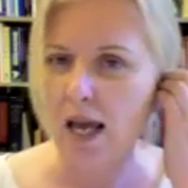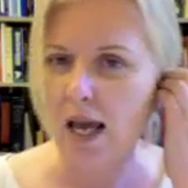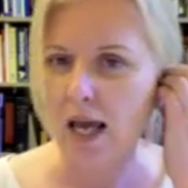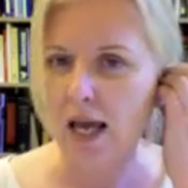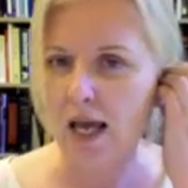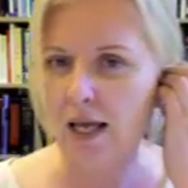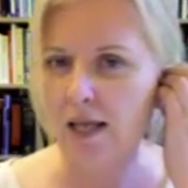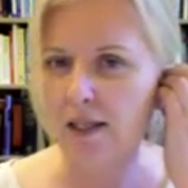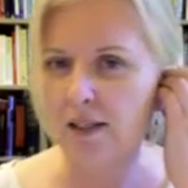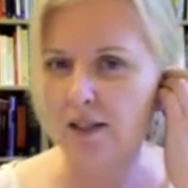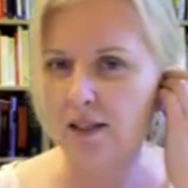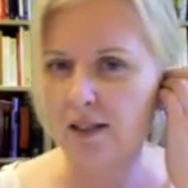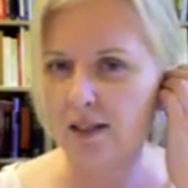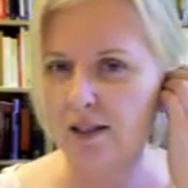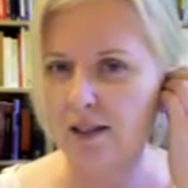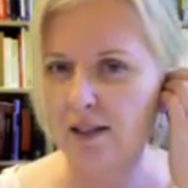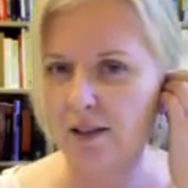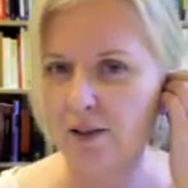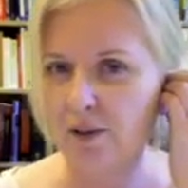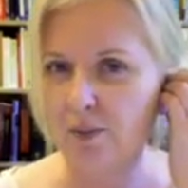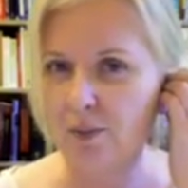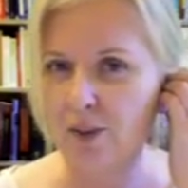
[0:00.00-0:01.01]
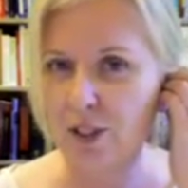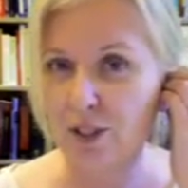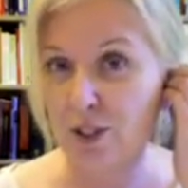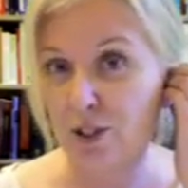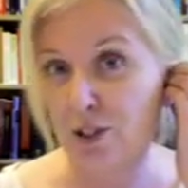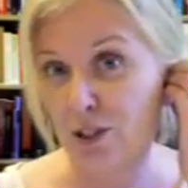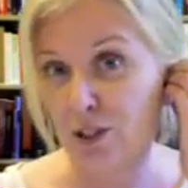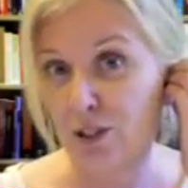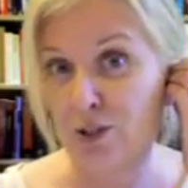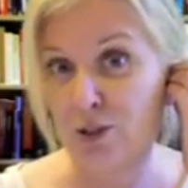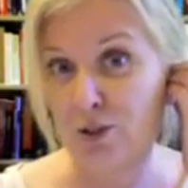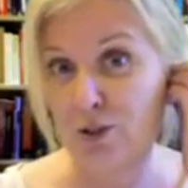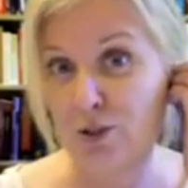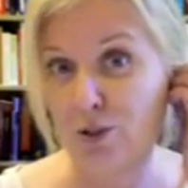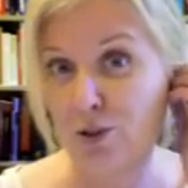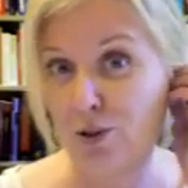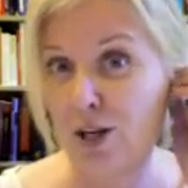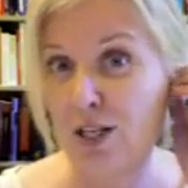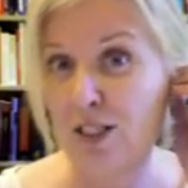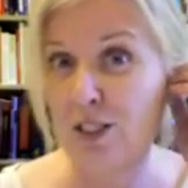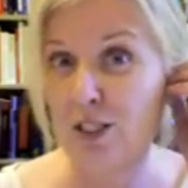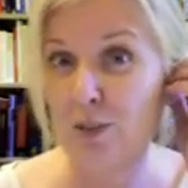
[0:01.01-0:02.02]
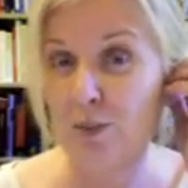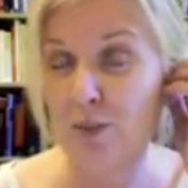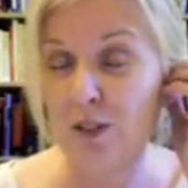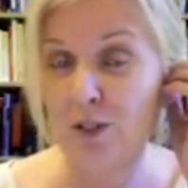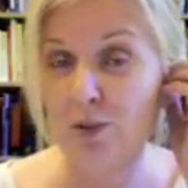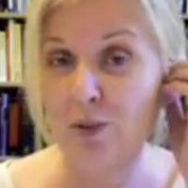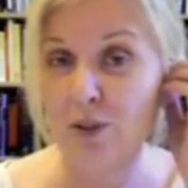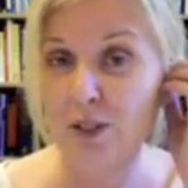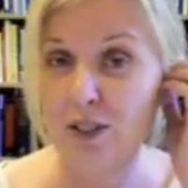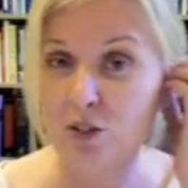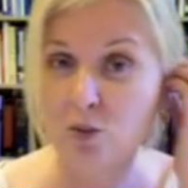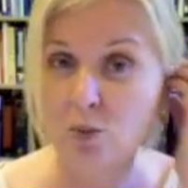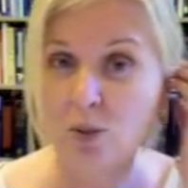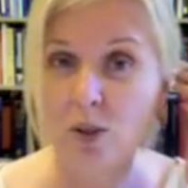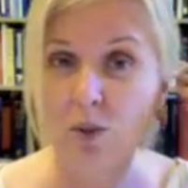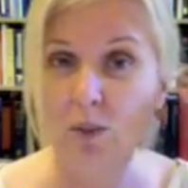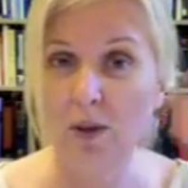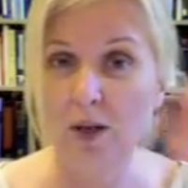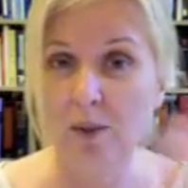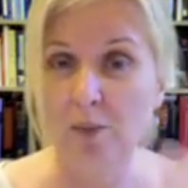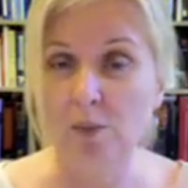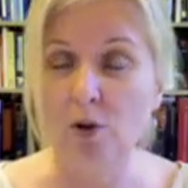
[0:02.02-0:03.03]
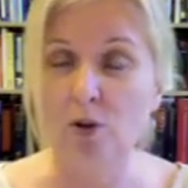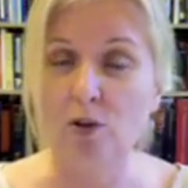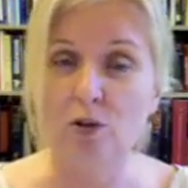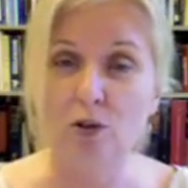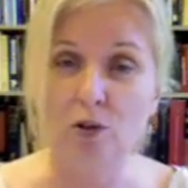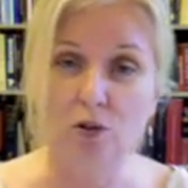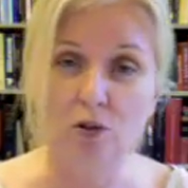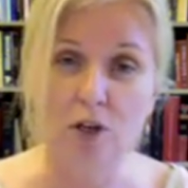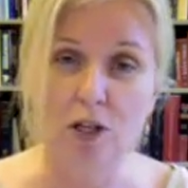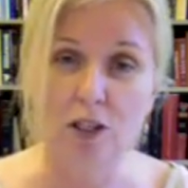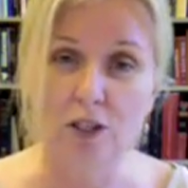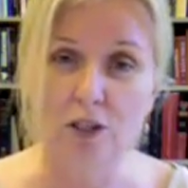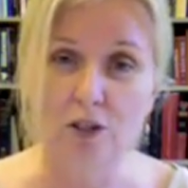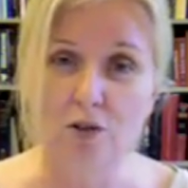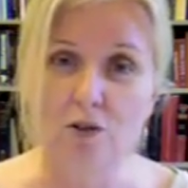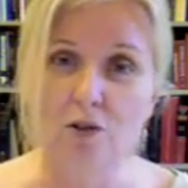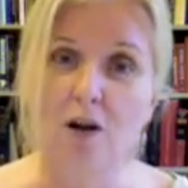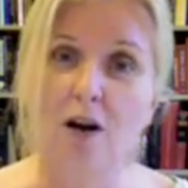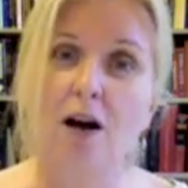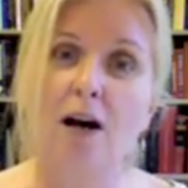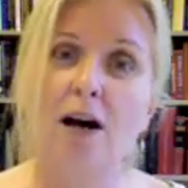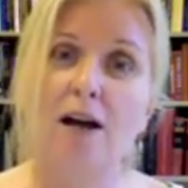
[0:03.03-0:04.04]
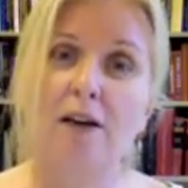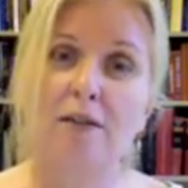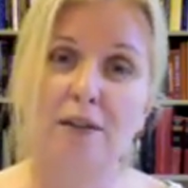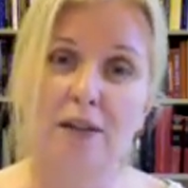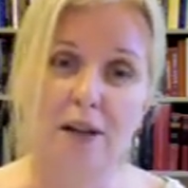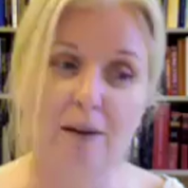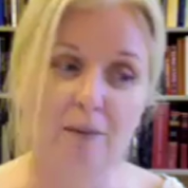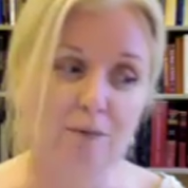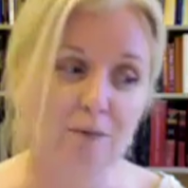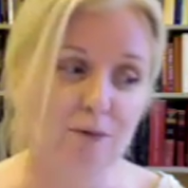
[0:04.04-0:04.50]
and which is a little crazy to be doing this week when I'm also trying to drive and I'm